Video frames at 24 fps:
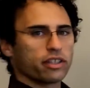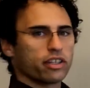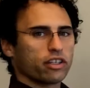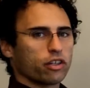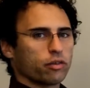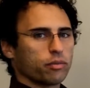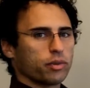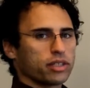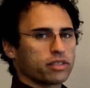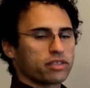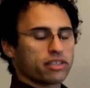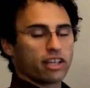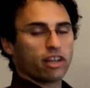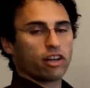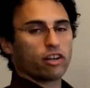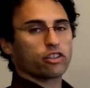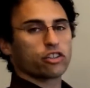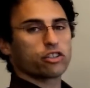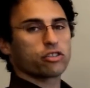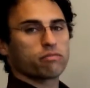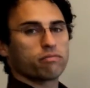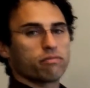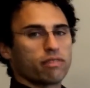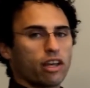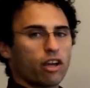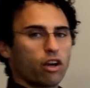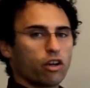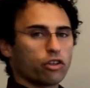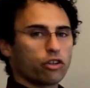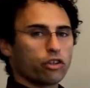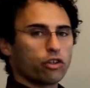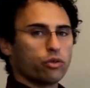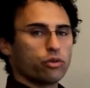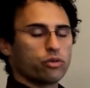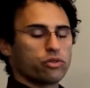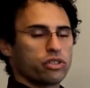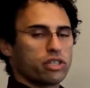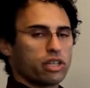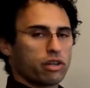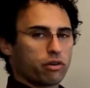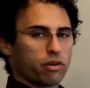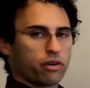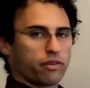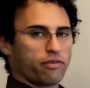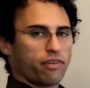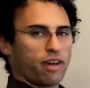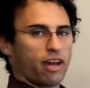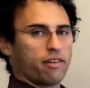and LittleBits, they all use
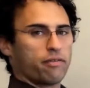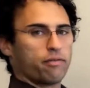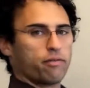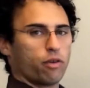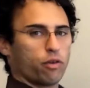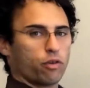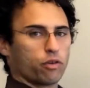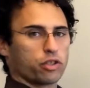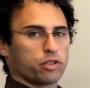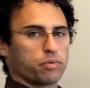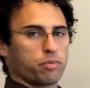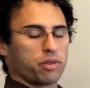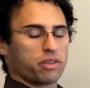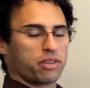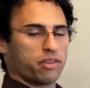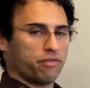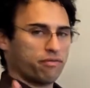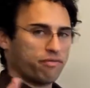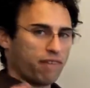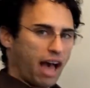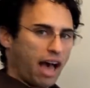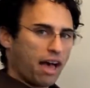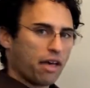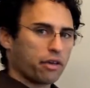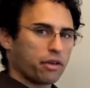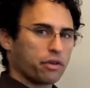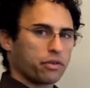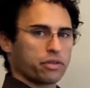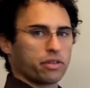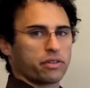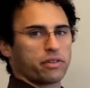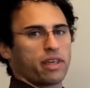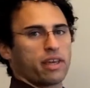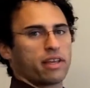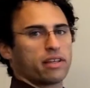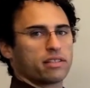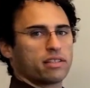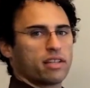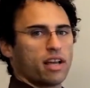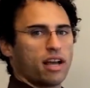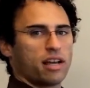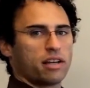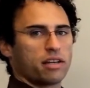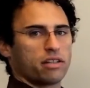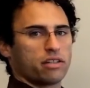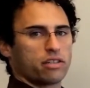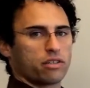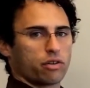0 to 5 volts, but the values that they
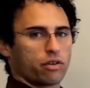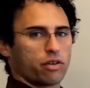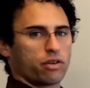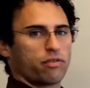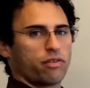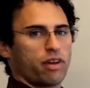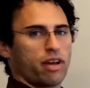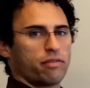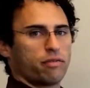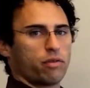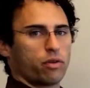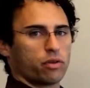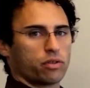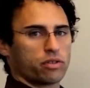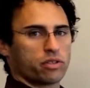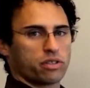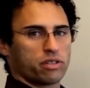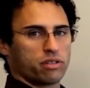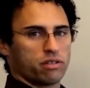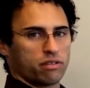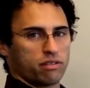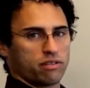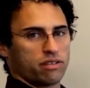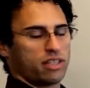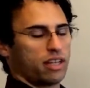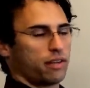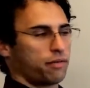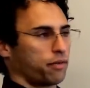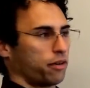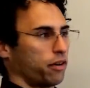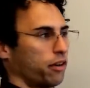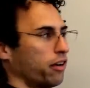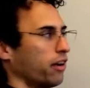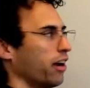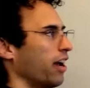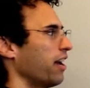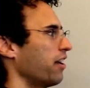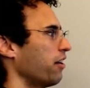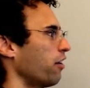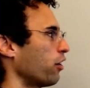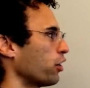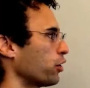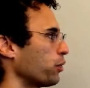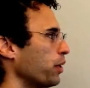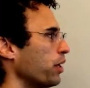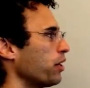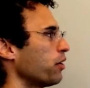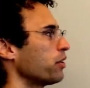assign to 0 to 5 volts differ. And
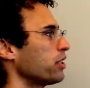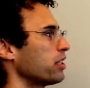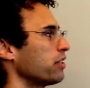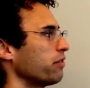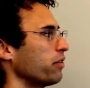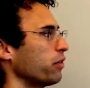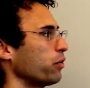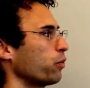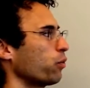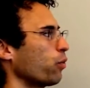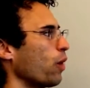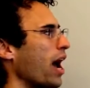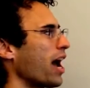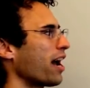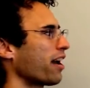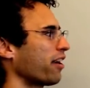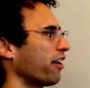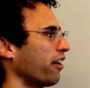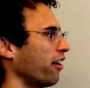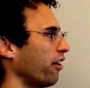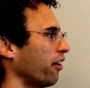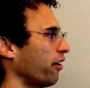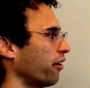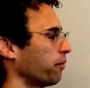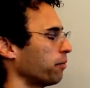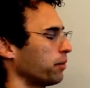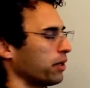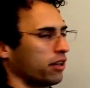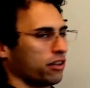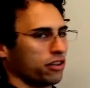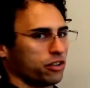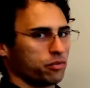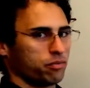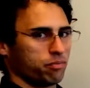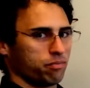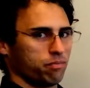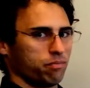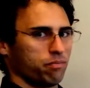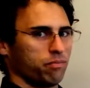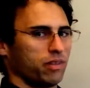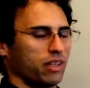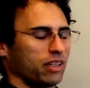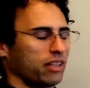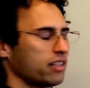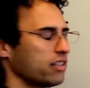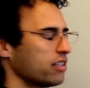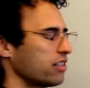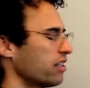Arduino is even wackier because,
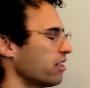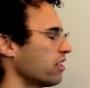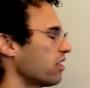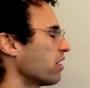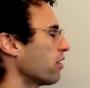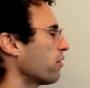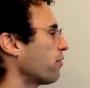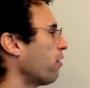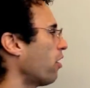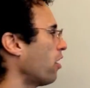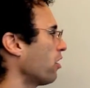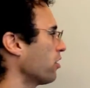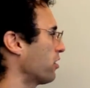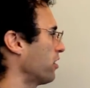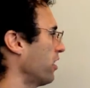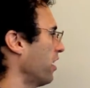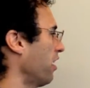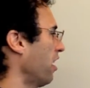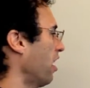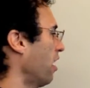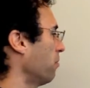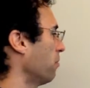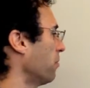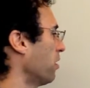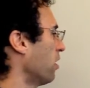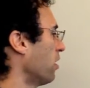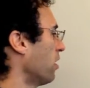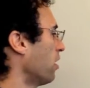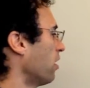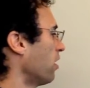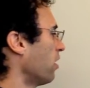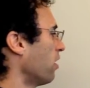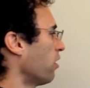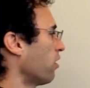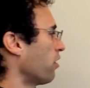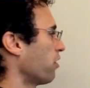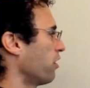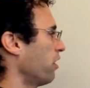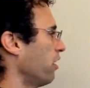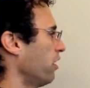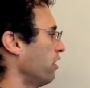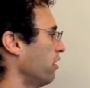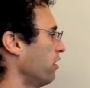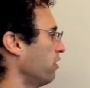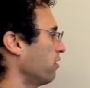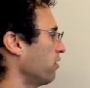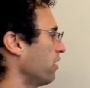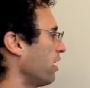at least in the default setup,
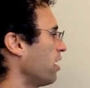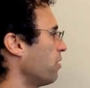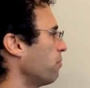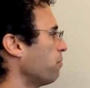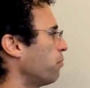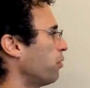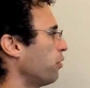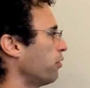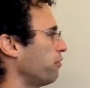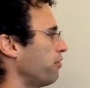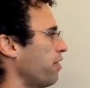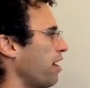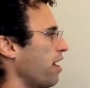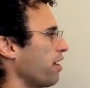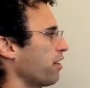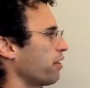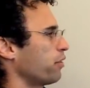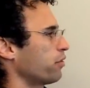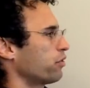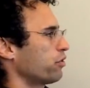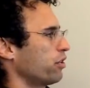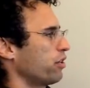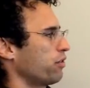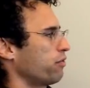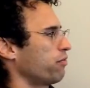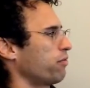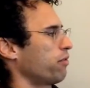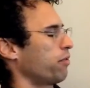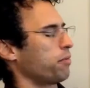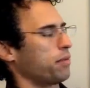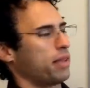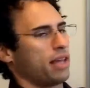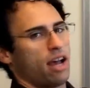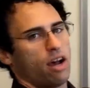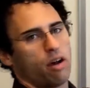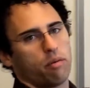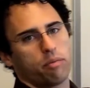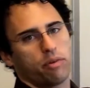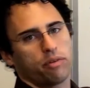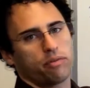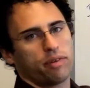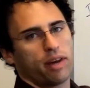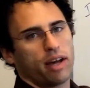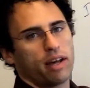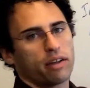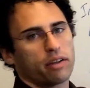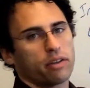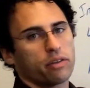the input values are different from the output
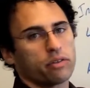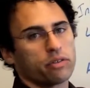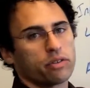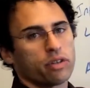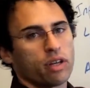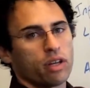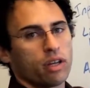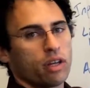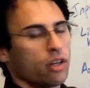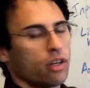values.